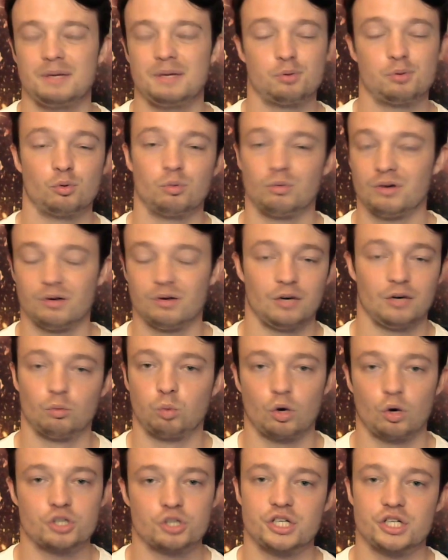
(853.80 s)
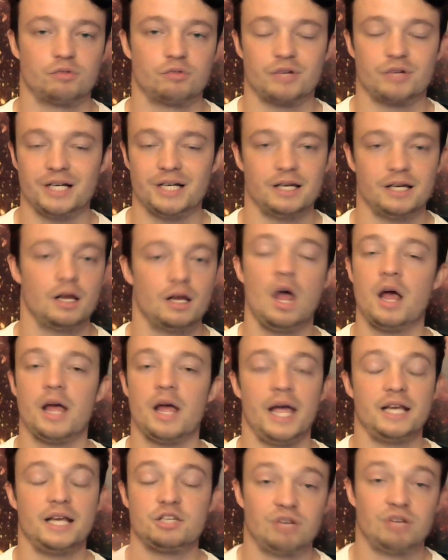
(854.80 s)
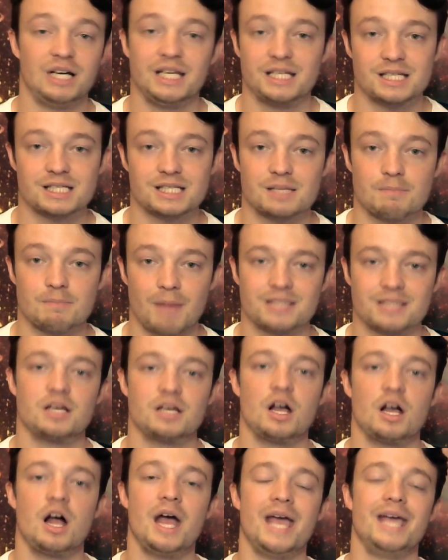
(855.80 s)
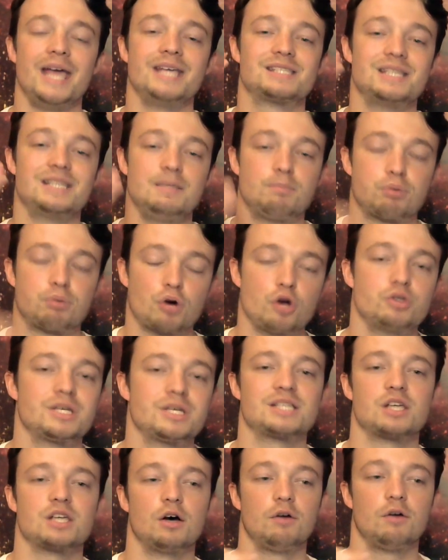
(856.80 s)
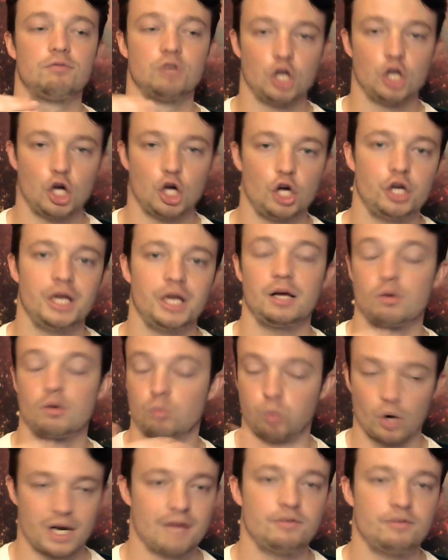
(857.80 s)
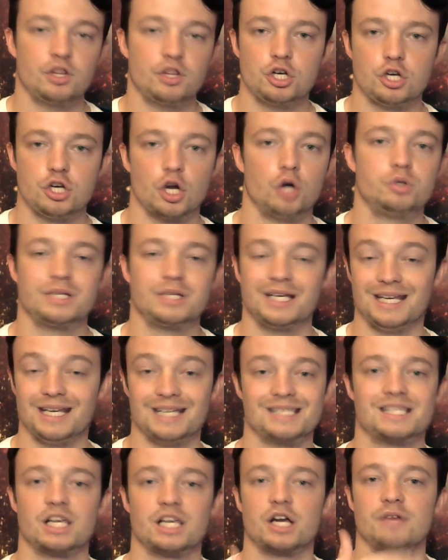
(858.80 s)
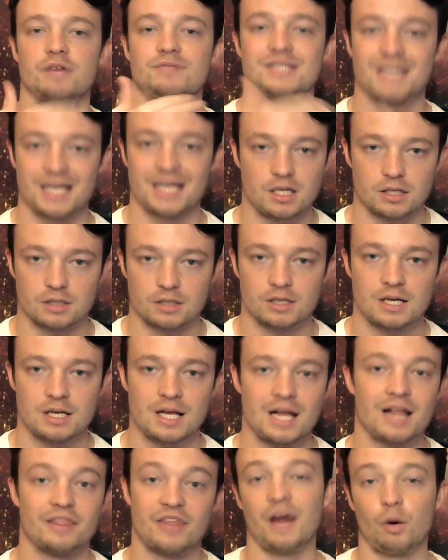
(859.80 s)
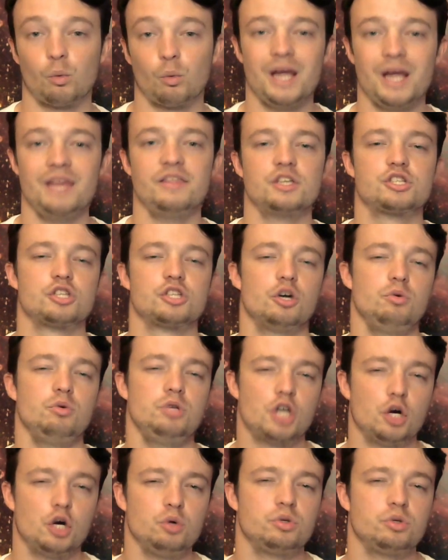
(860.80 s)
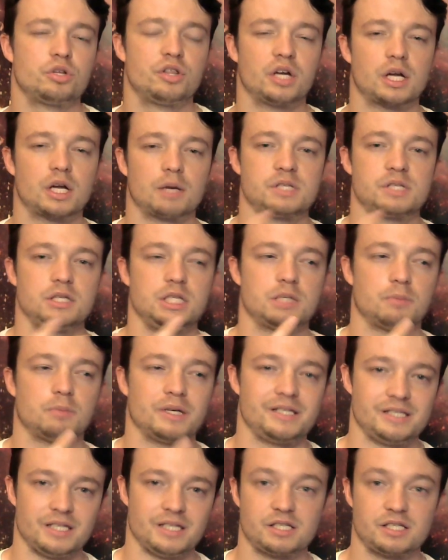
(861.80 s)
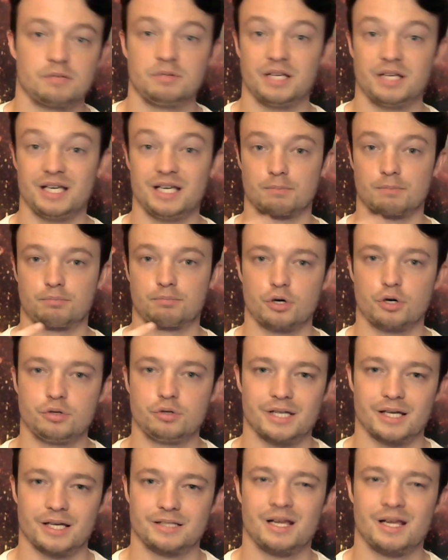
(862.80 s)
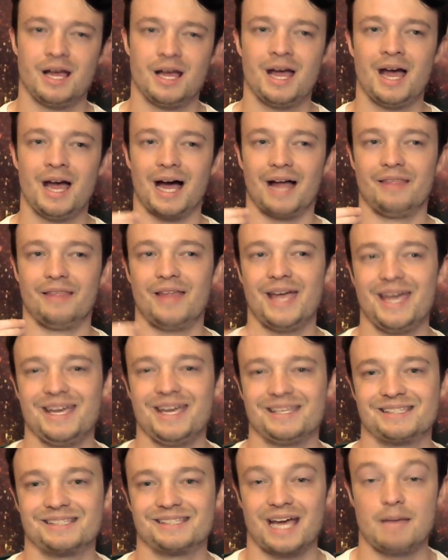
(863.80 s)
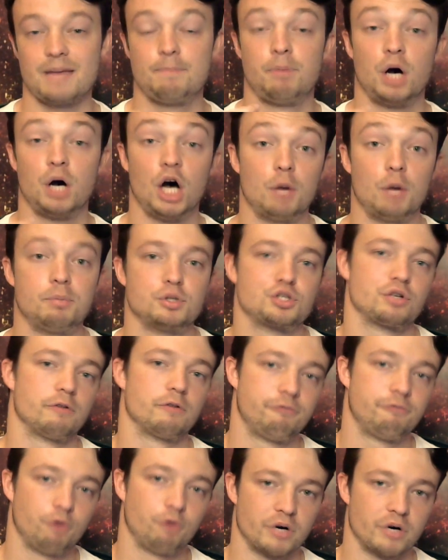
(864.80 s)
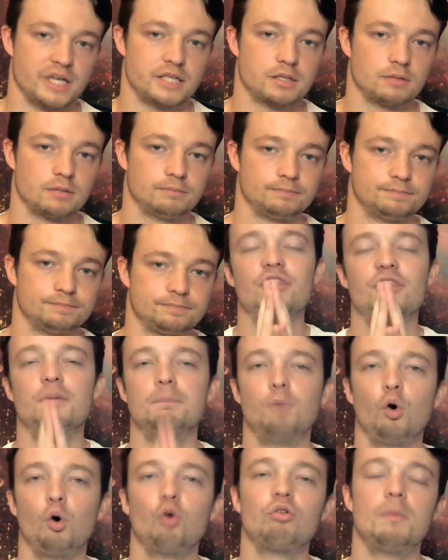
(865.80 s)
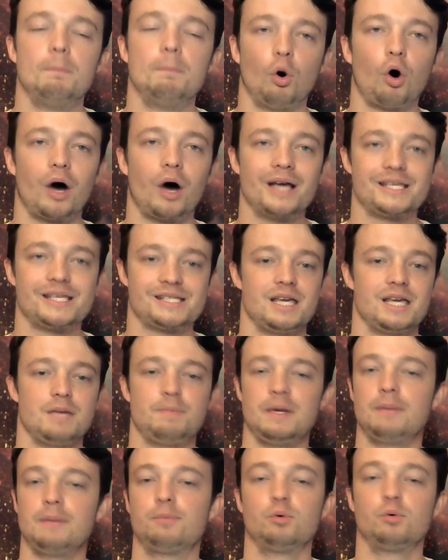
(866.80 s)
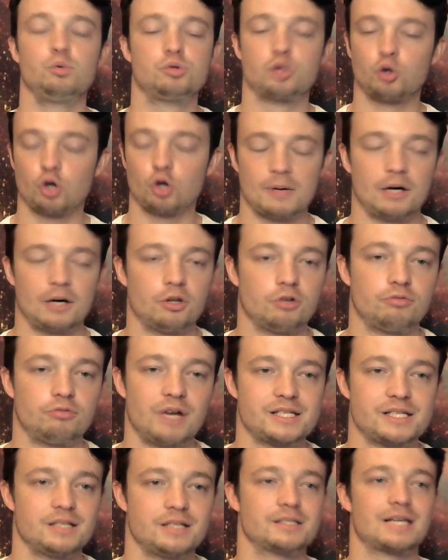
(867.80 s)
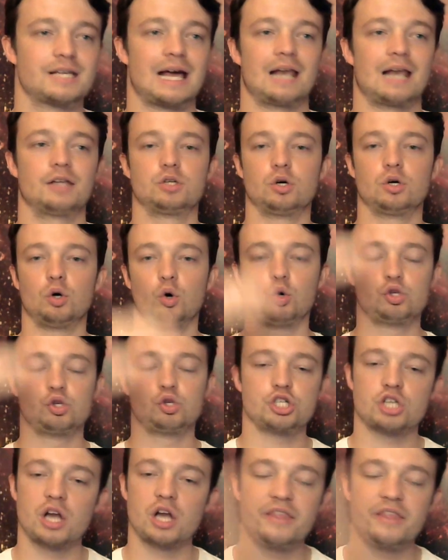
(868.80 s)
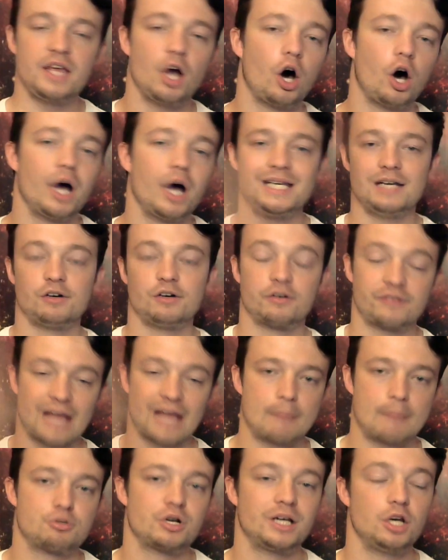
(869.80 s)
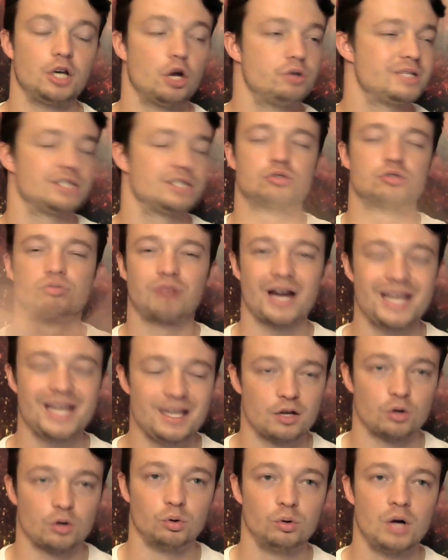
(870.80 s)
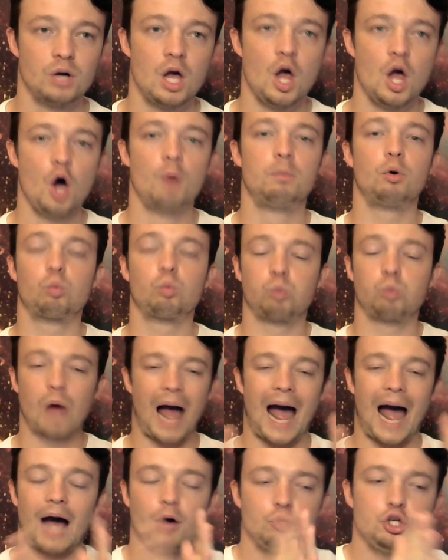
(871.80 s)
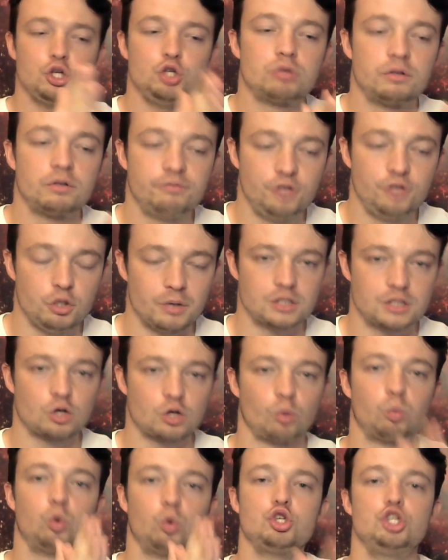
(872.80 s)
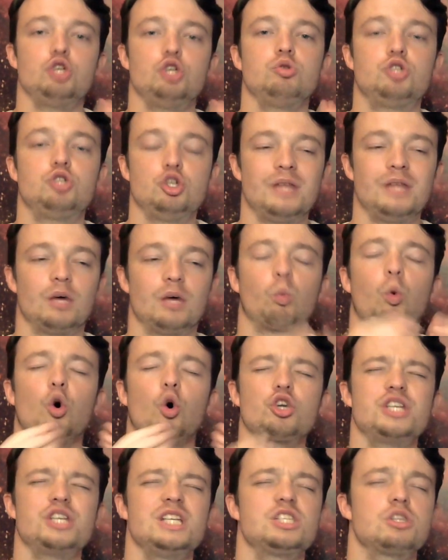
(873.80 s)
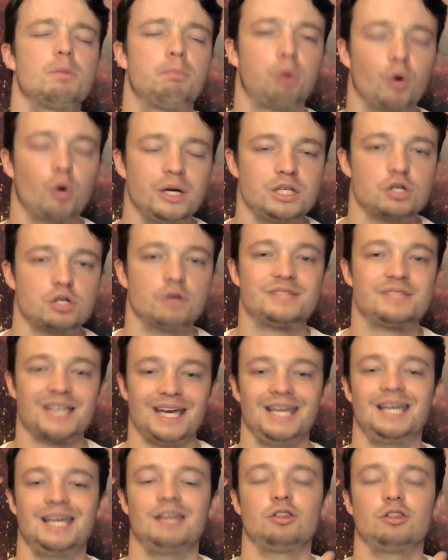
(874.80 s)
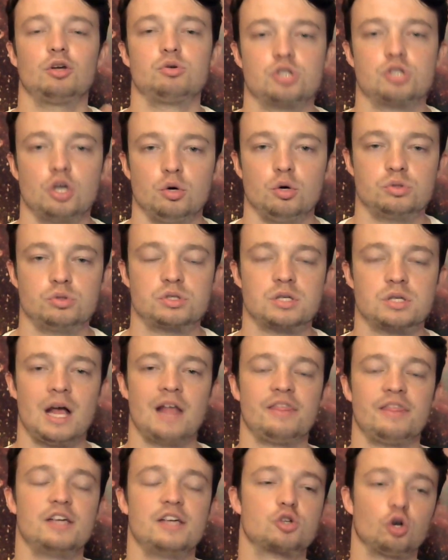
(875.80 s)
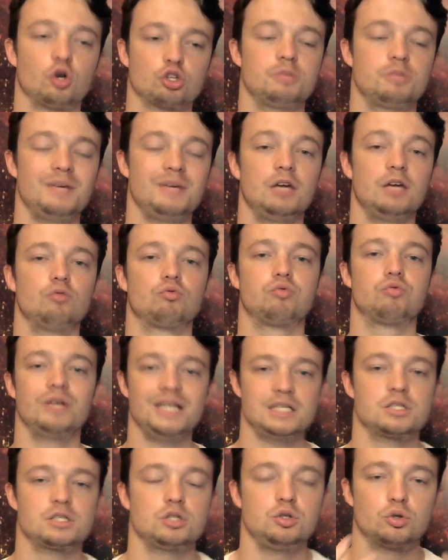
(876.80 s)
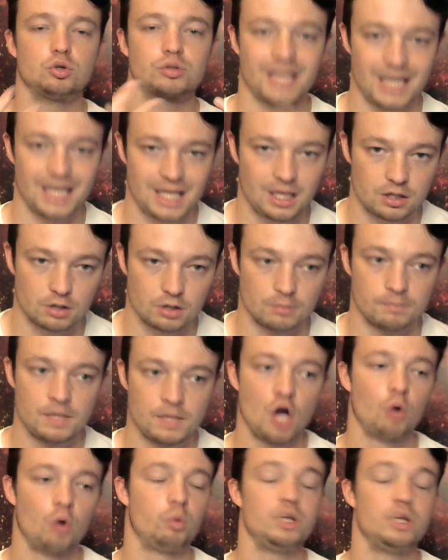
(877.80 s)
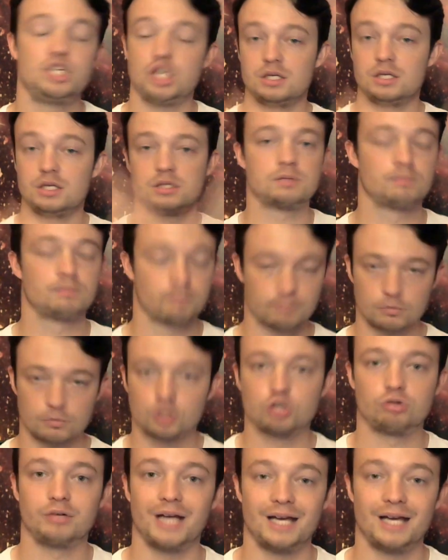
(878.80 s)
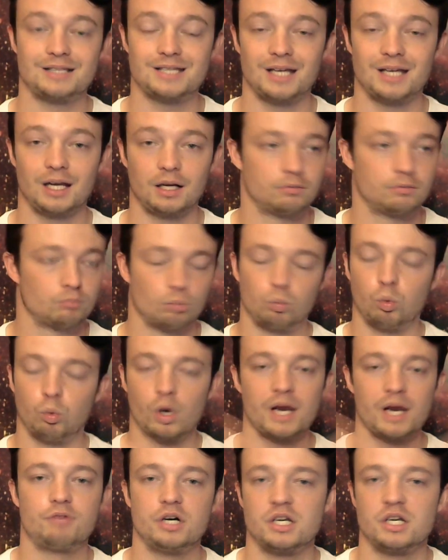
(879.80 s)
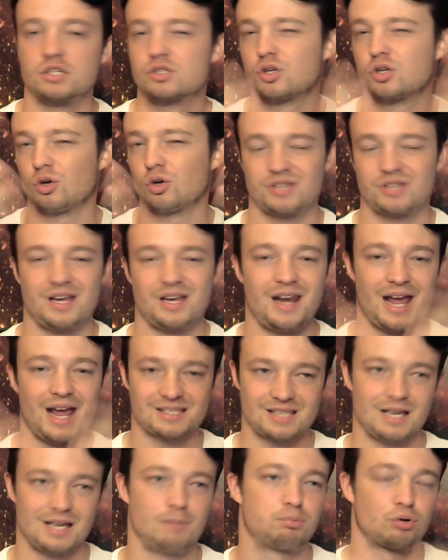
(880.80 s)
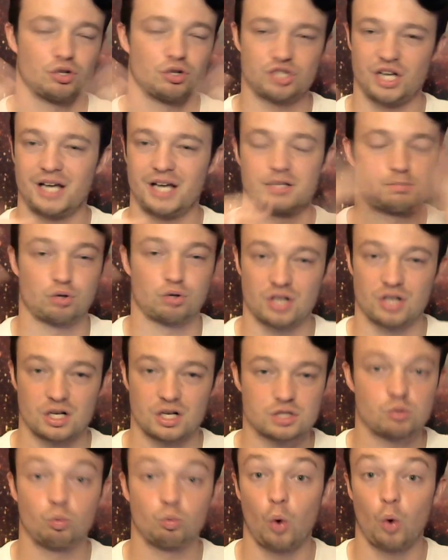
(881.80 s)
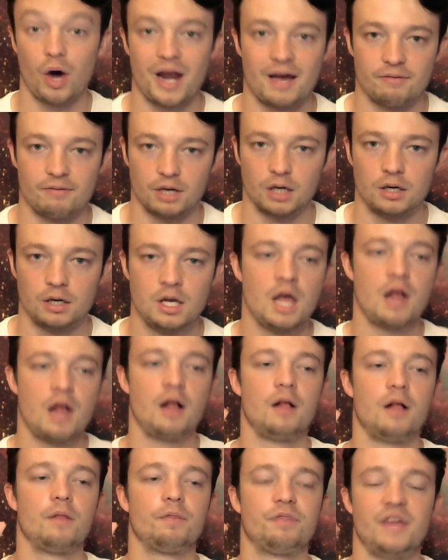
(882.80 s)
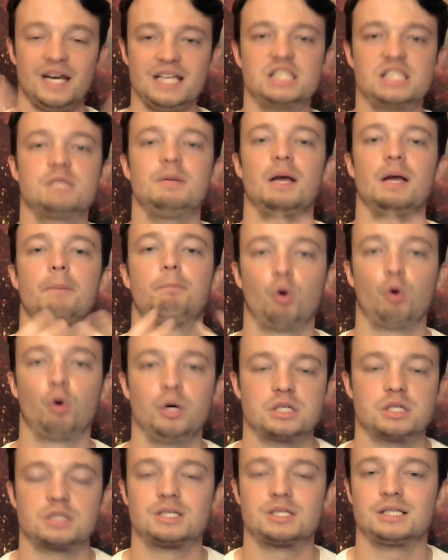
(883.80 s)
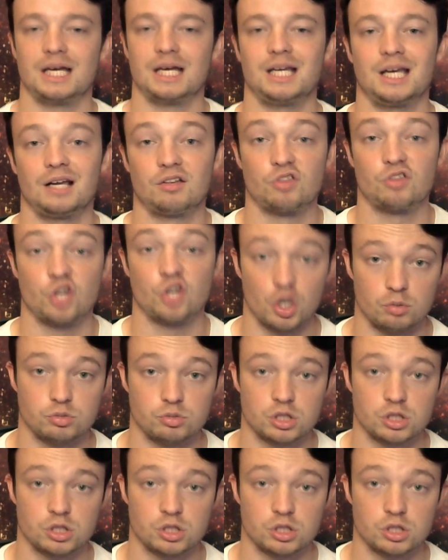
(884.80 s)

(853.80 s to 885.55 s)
whether people watch it, read it, it really doesn't matter. It's the process of learning whatever the note it is that I've taken. That way, there's no note that comes into my system that isn't processed, and there isn't a purpose for it. And the more and more I see people talk about the resonance calendar, or just like the idea of capturing notes is great and all, but how do you review it? What do you do with it? What is the point of taking those notes? There's got to be a reason you're taking them, which is creating whatever it is, content, essay, projects, products, whatever. There needs to be a point to taking the